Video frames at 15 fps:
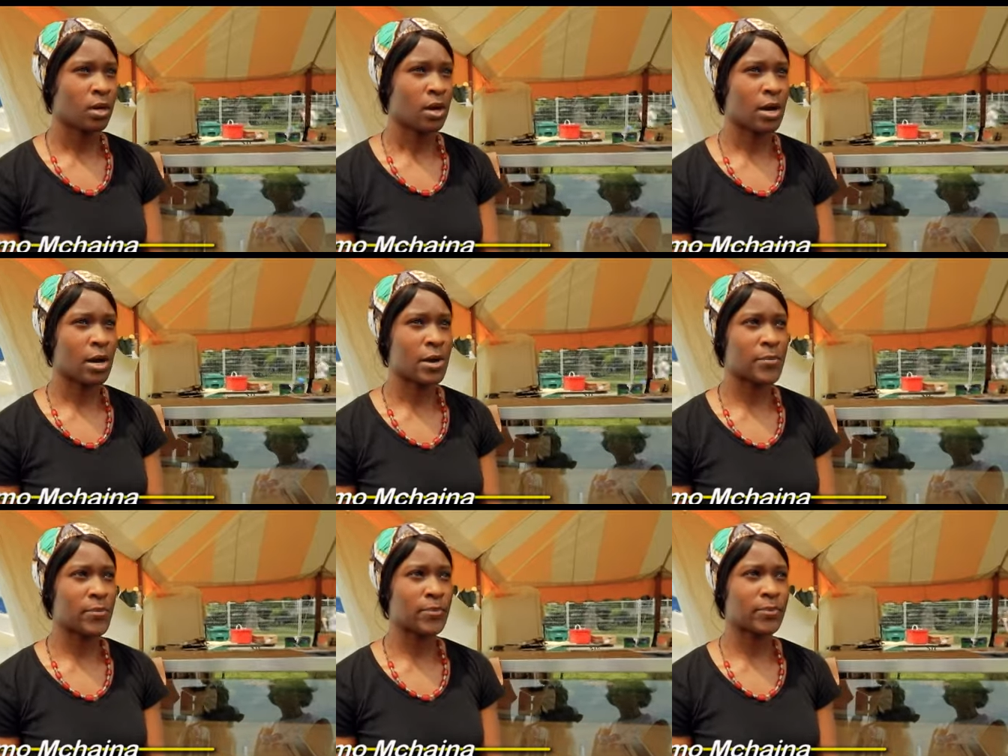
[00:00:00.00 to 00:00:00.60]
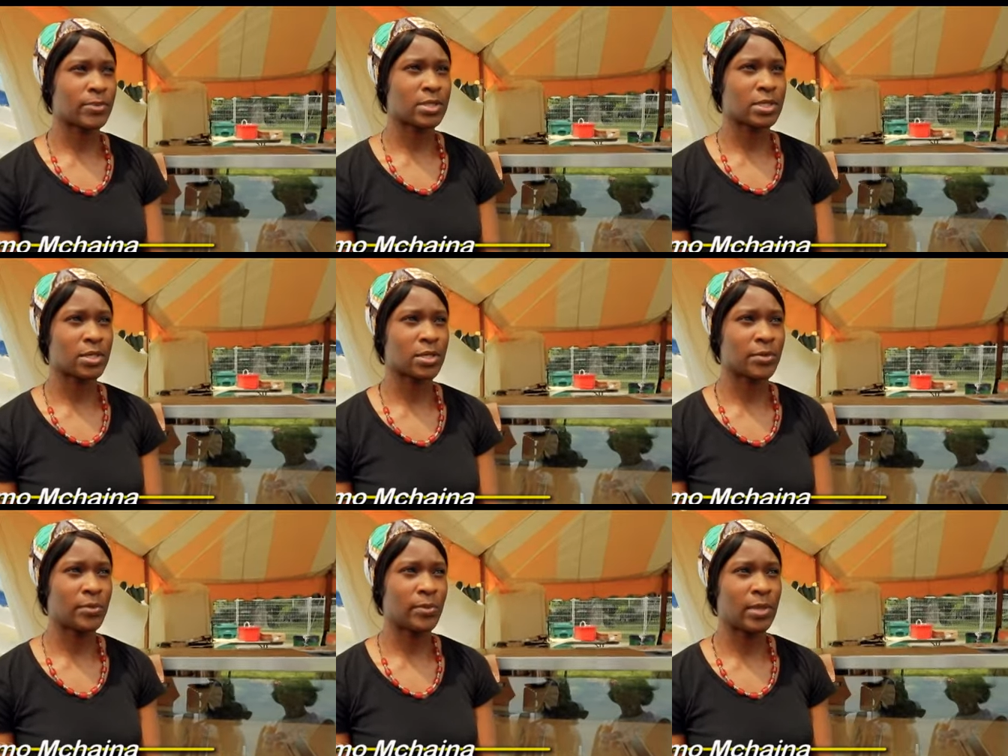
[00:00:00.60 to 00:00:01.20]

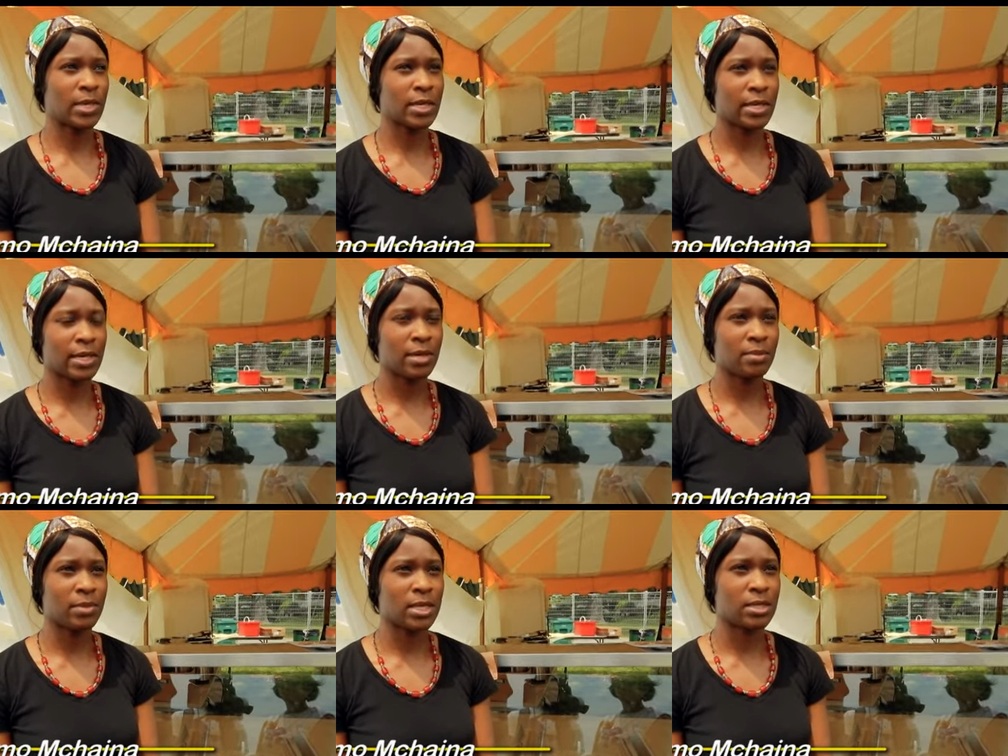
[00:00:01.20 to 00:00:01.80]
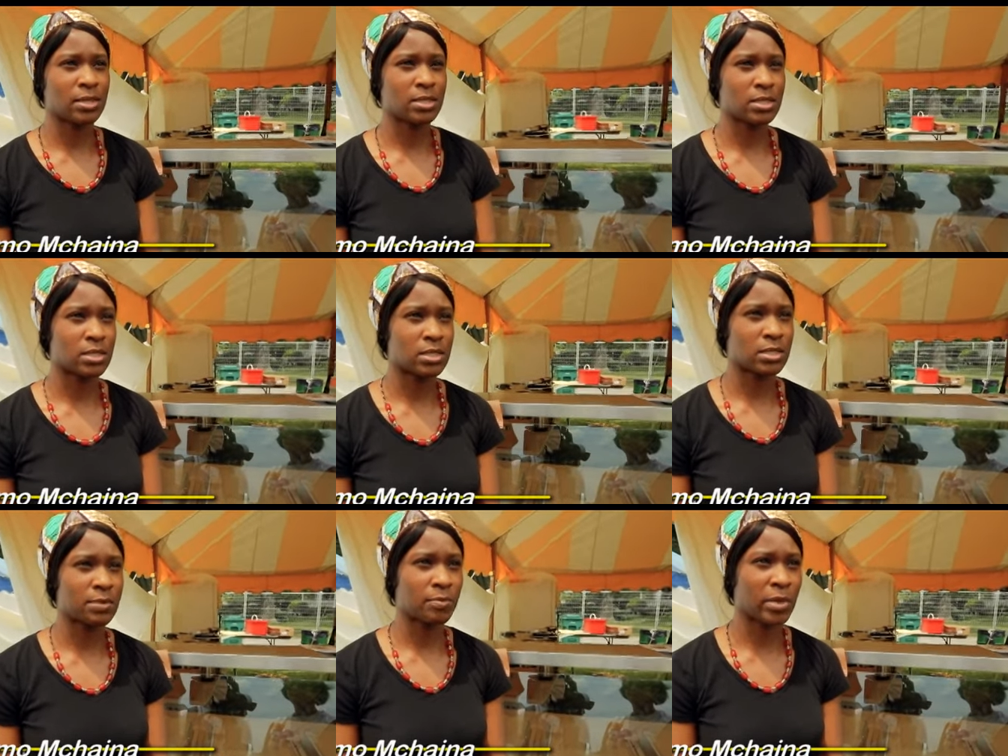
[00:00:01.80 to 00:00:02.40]
To me, it
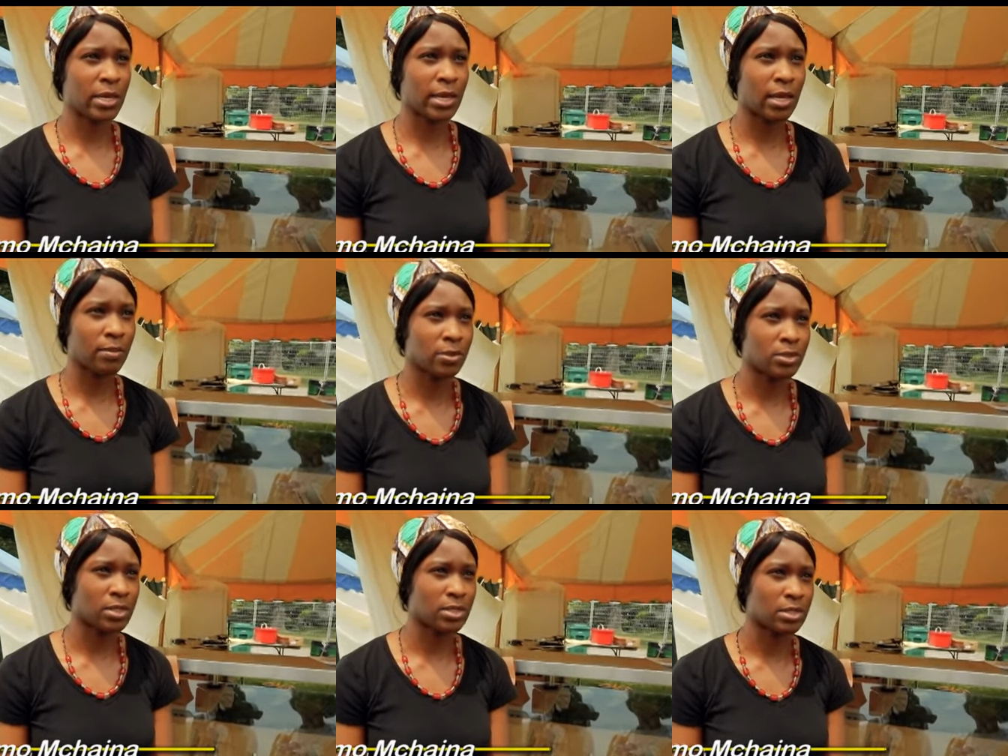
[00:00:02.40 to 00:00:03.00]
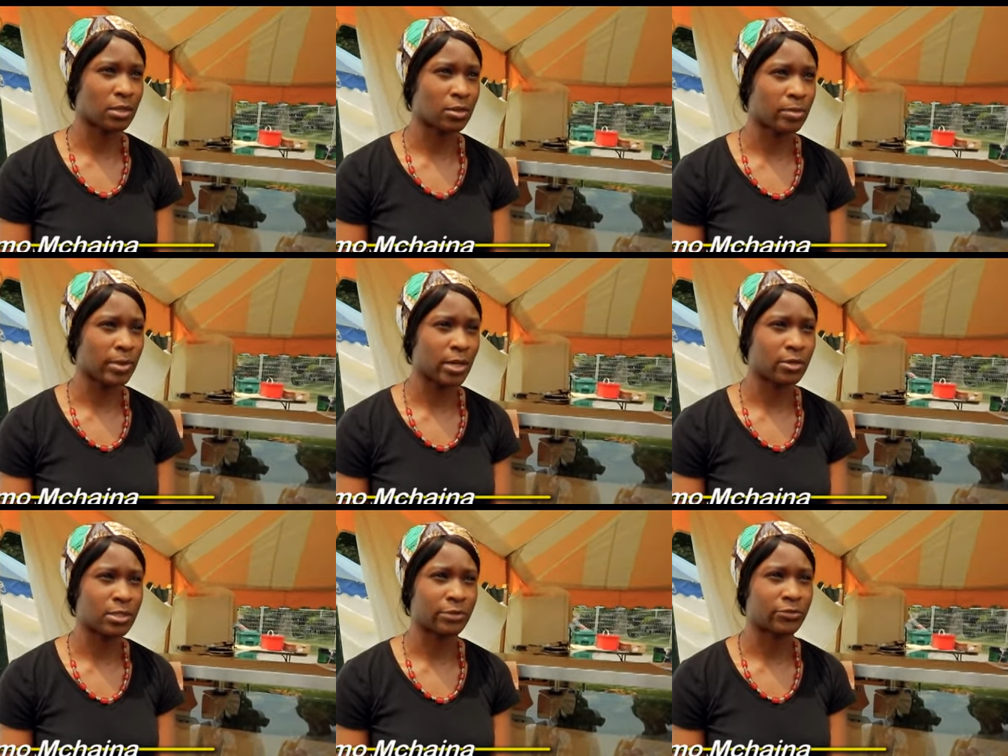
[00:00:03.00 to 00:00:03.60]
means being able to
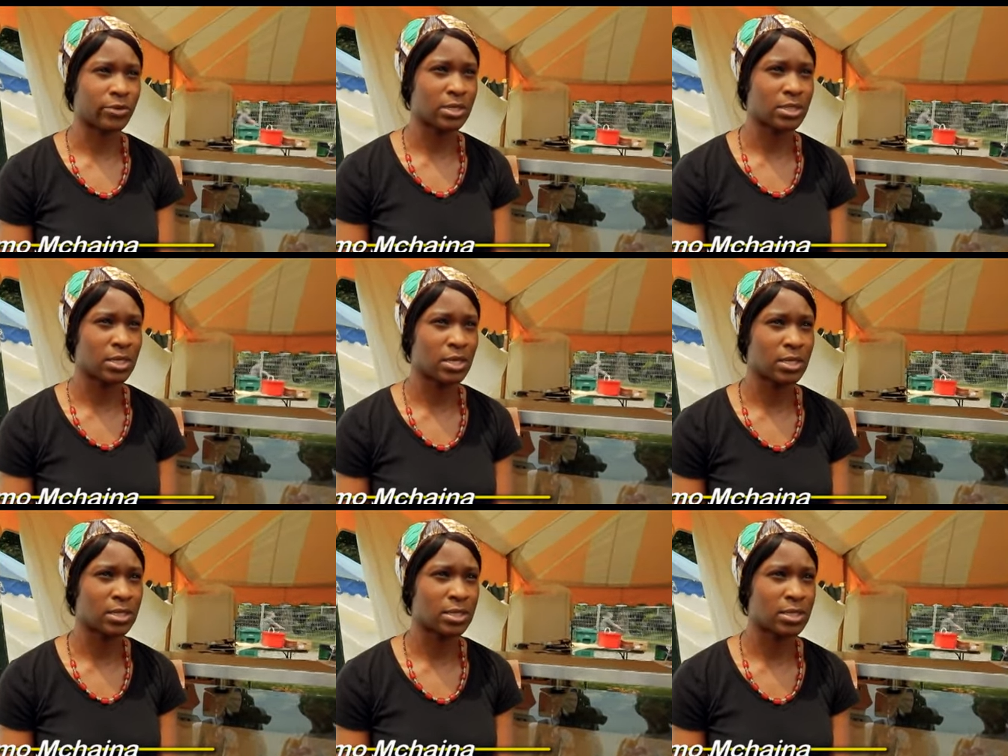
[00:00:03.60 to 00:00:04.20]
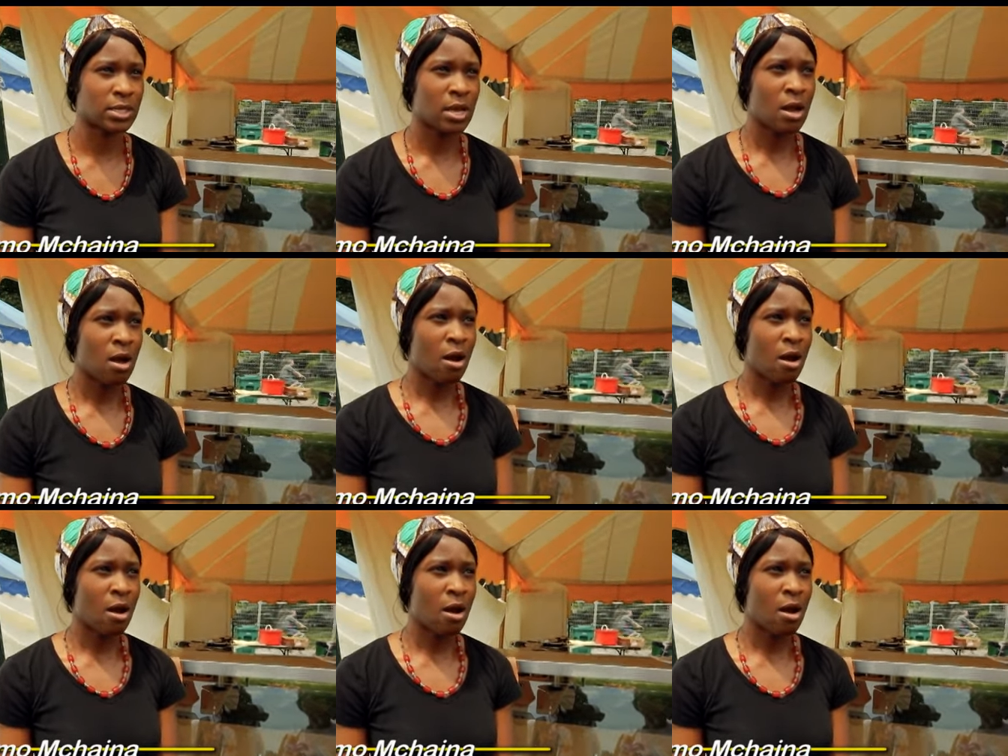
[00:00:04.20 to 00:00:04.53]
celebrate our differences,